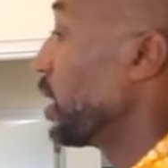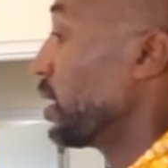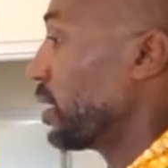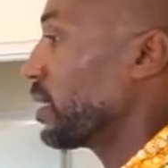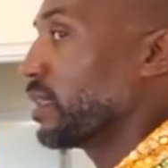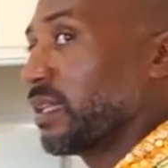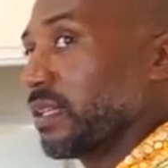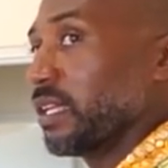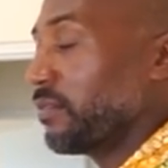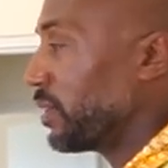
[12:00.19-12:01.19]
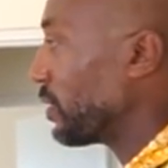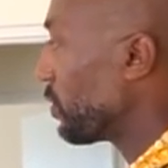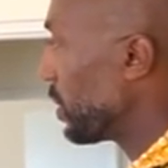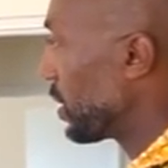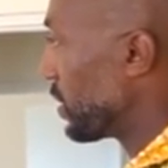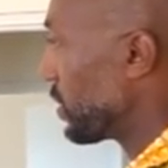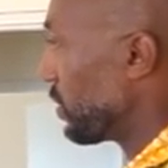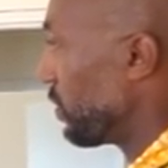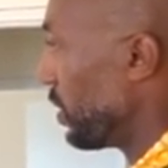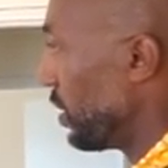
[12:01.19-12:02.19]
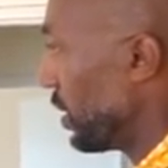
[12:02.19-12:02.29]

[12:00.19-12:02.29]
Yeah. In the evenings, because of the